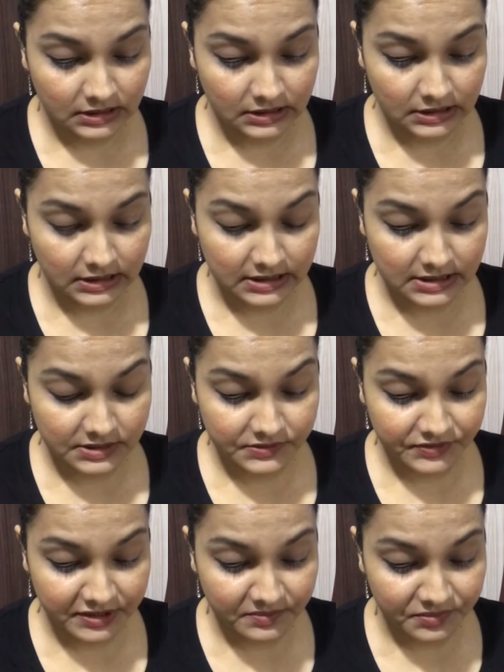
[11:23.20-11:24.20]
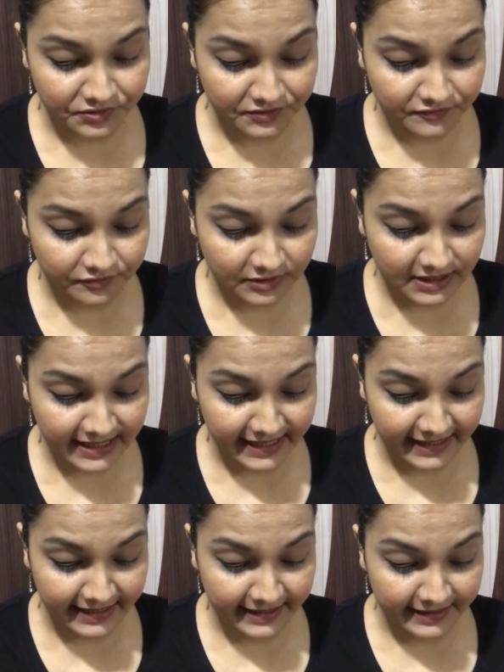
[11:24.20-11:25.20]
It's really beautiful
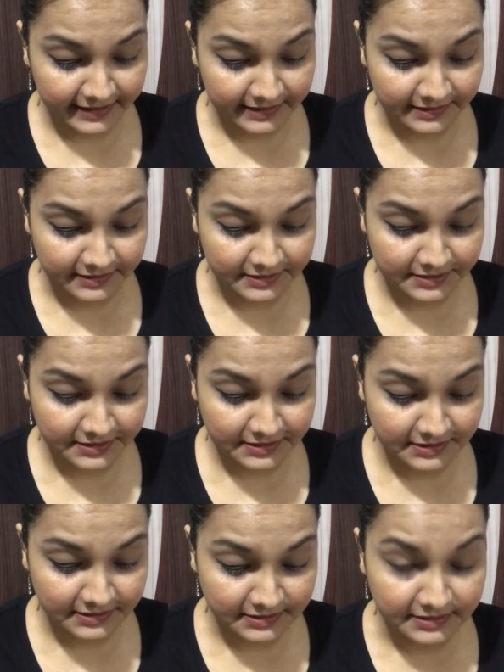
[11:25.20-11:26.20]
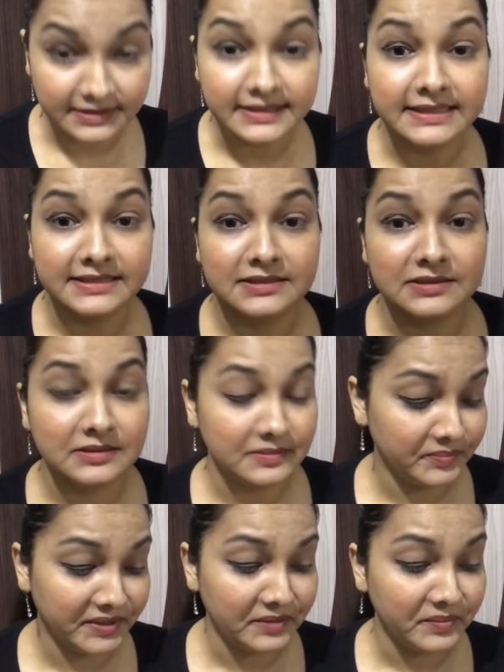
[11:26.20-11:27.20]
and the glitter
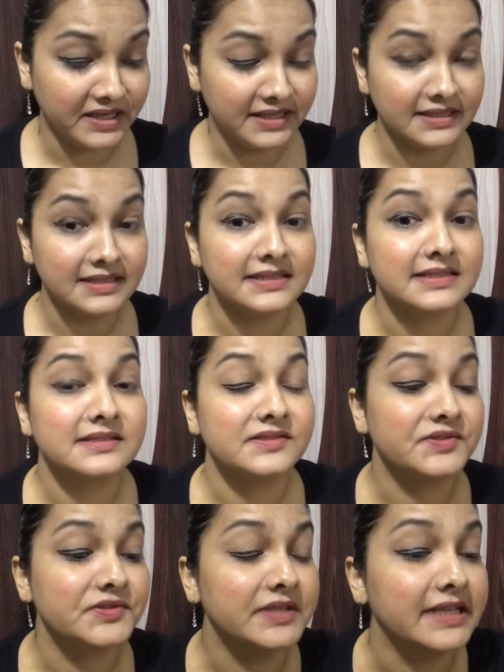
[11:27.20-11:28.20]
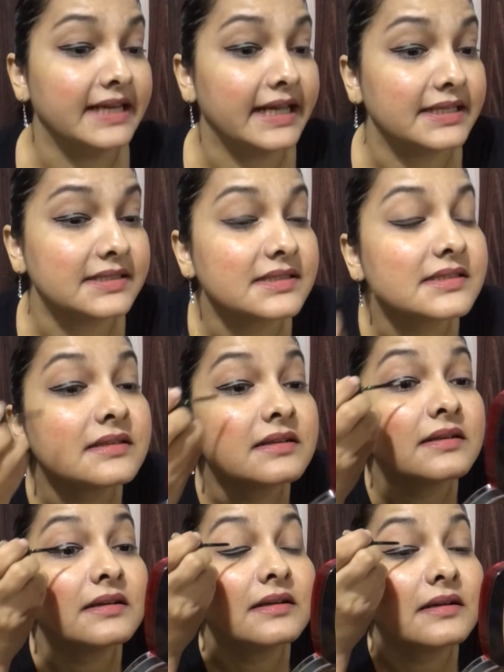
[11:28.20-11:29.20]
pigment in it is really nice.
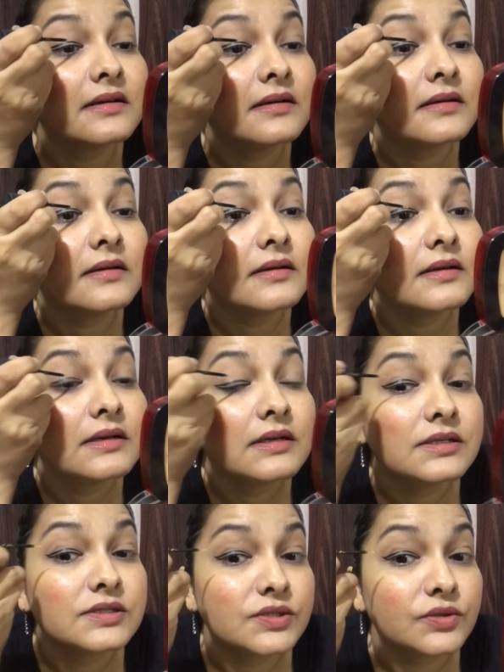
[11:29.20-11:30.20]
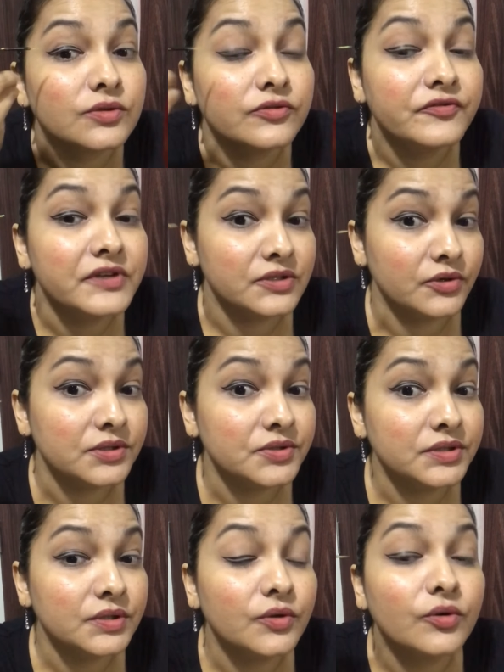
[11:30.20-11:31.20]
So if you're not
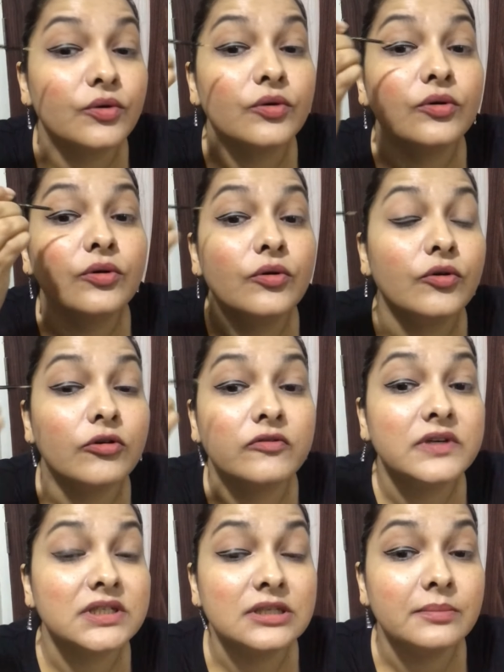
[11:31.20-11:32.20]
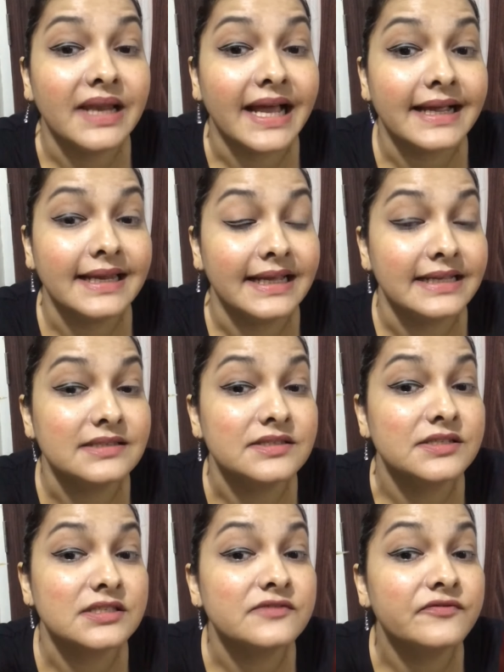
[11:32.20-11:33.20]
gonna go over the black lines,
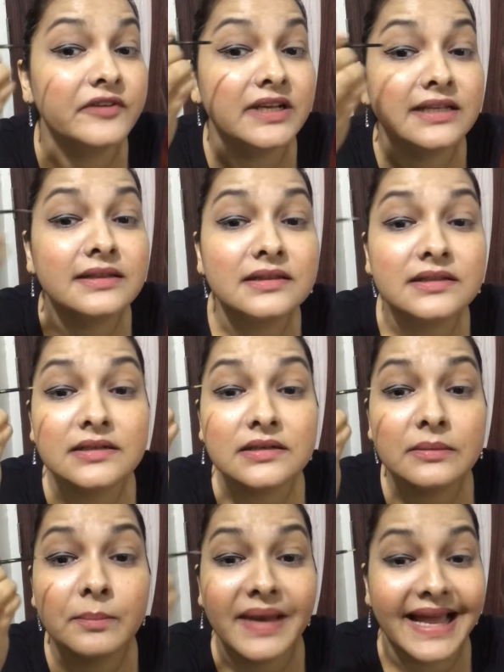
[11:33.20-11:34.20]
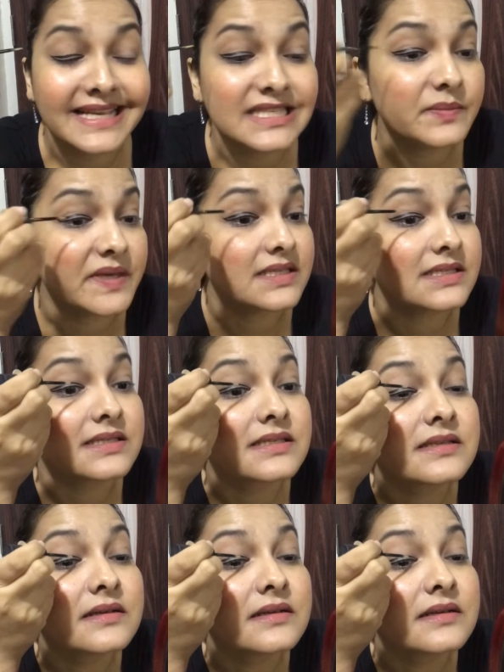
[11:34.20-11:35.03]
just fill in the blank spaces.